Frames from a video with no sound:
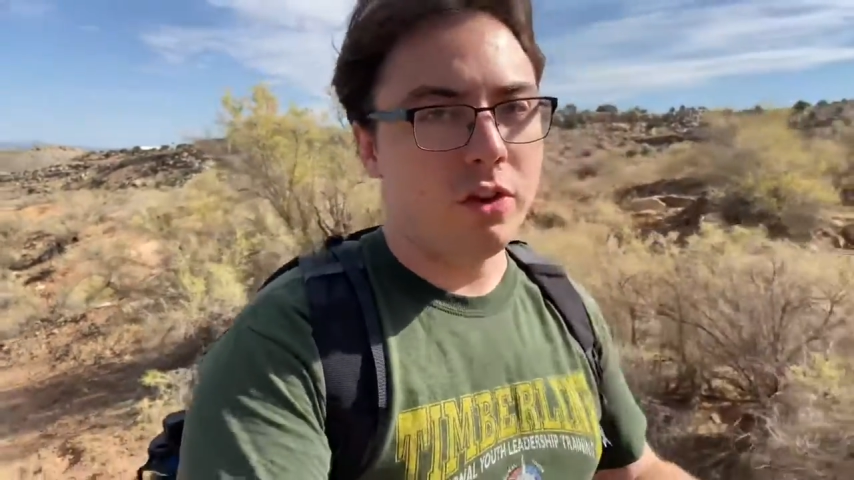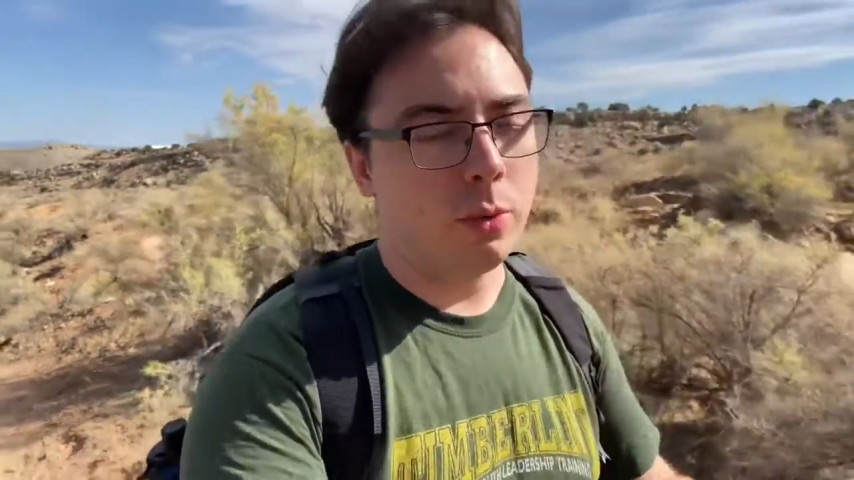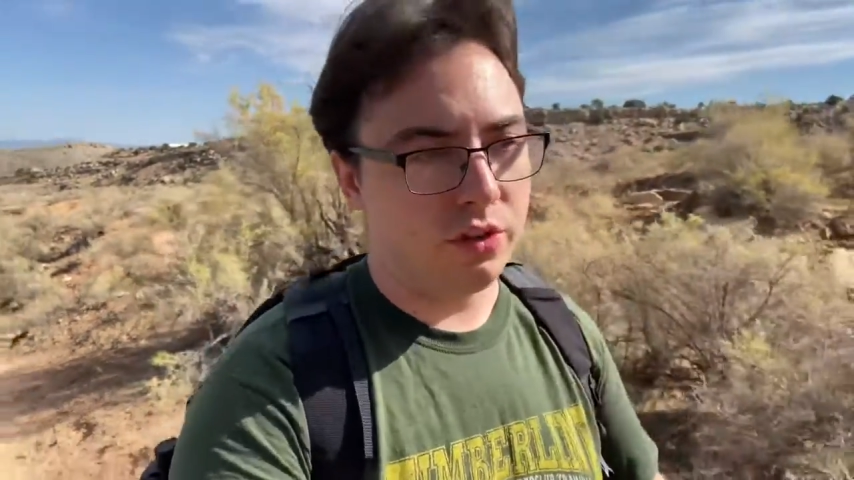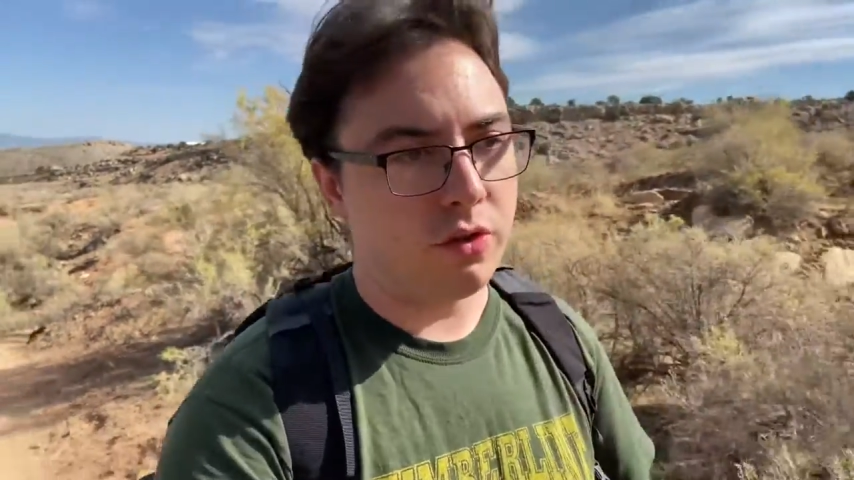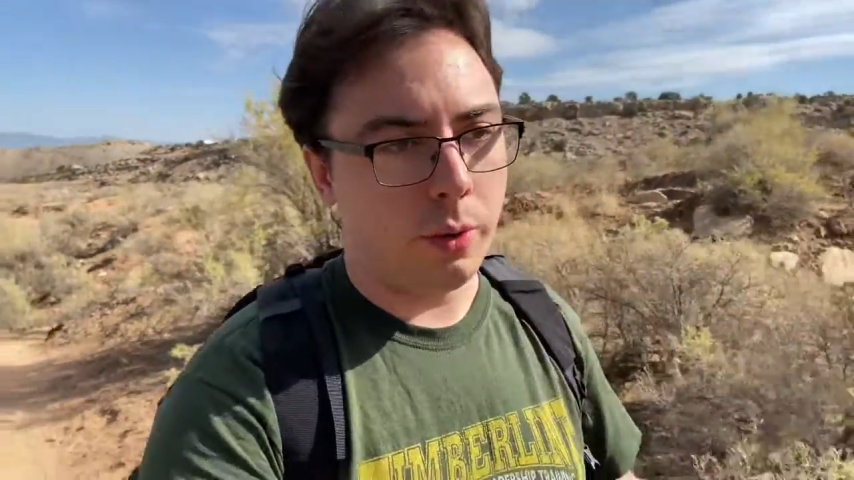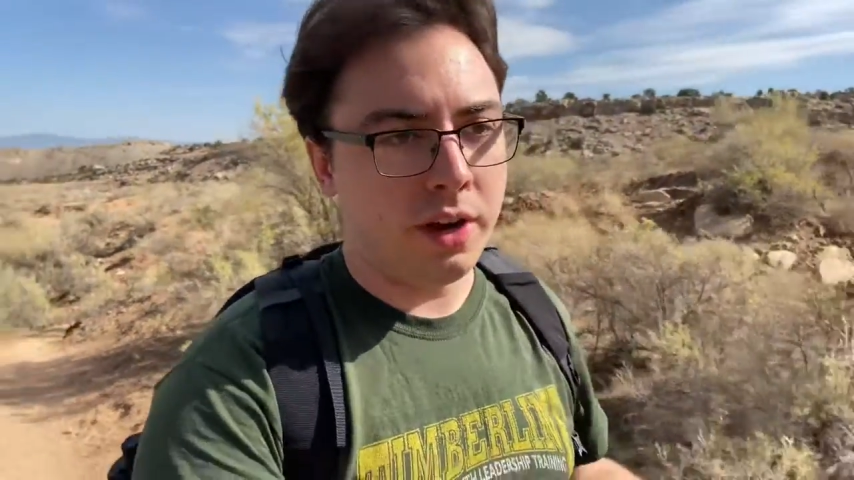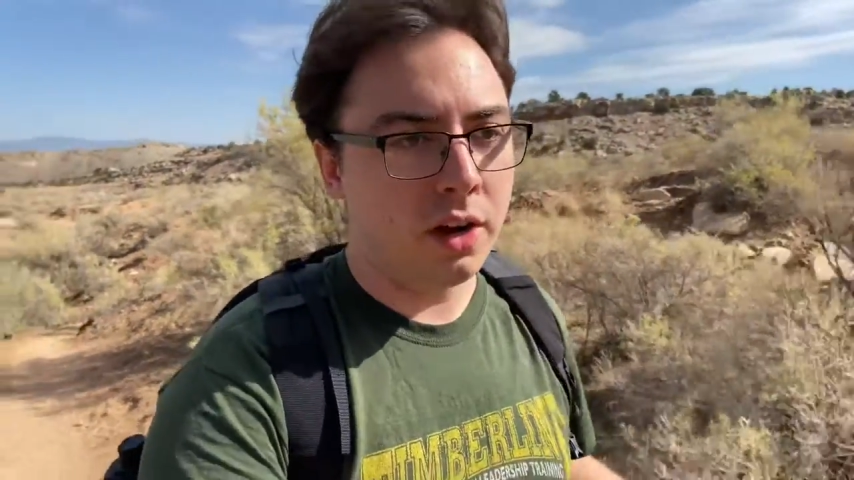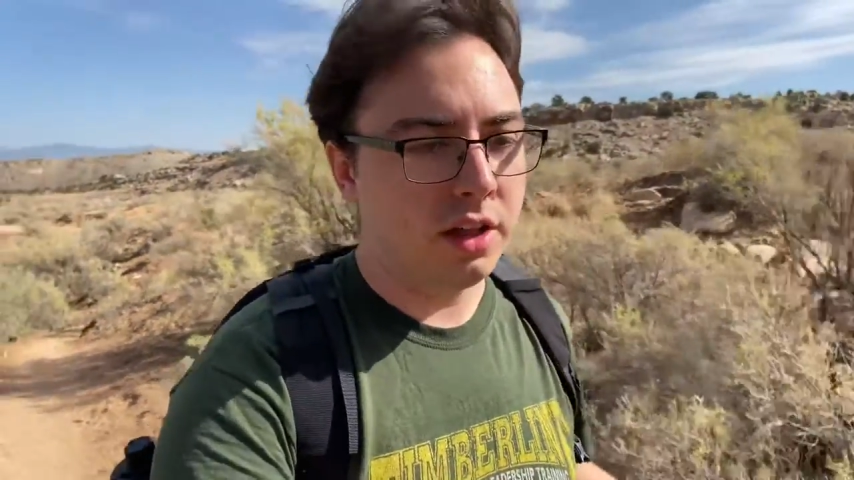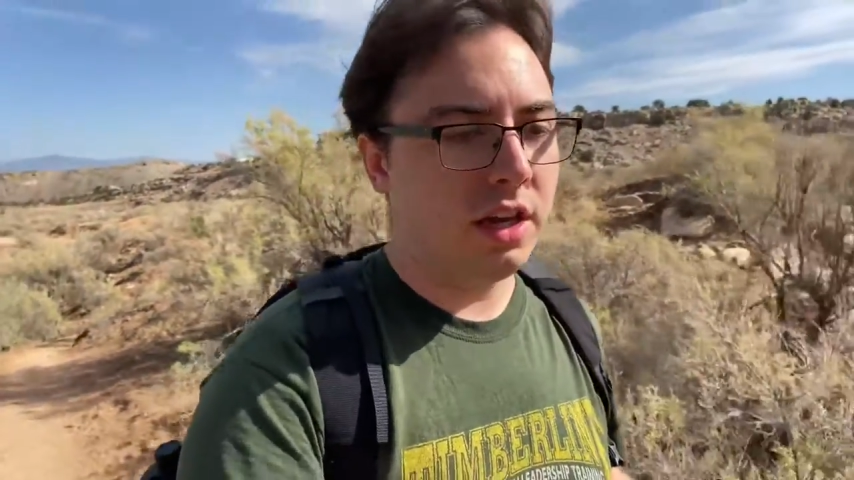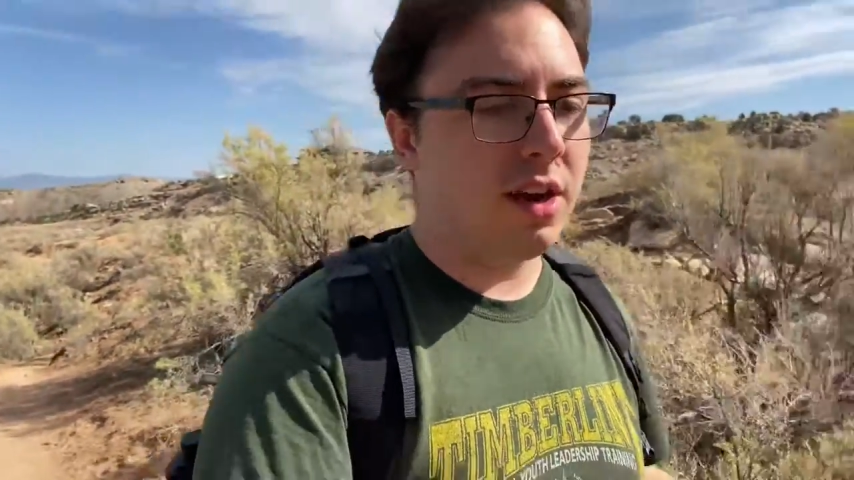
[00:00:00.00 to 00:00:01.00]
what's going on
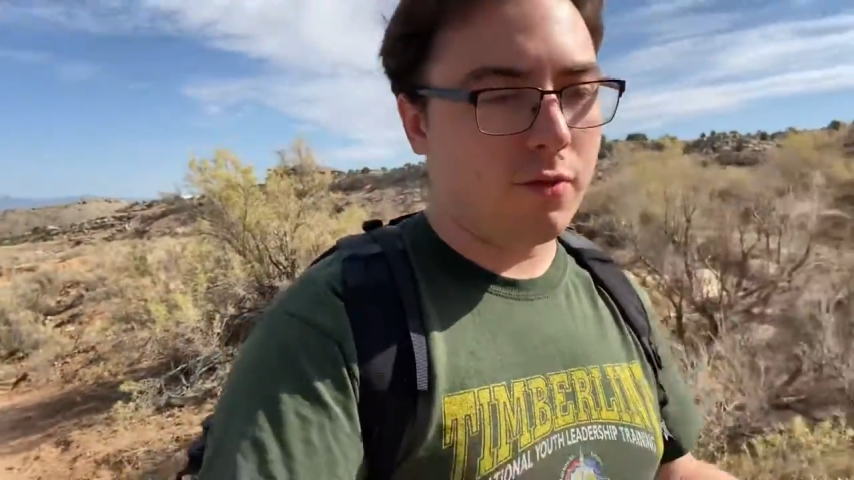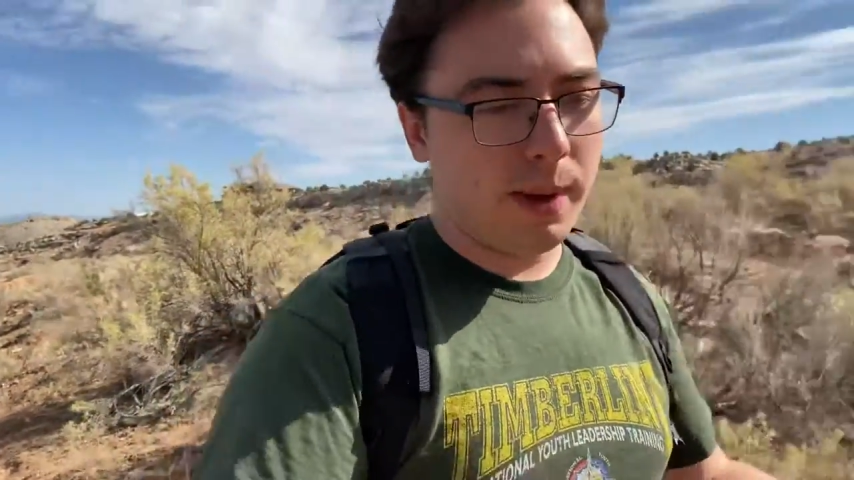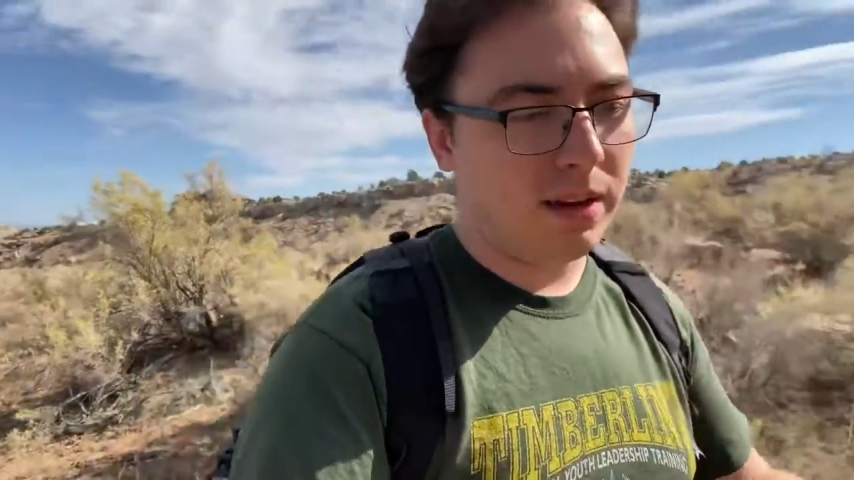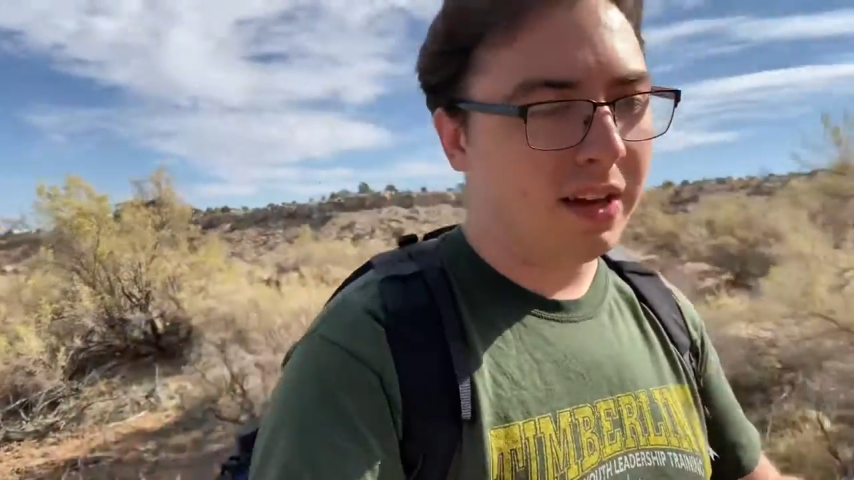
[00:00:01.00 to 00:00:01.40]
in the government.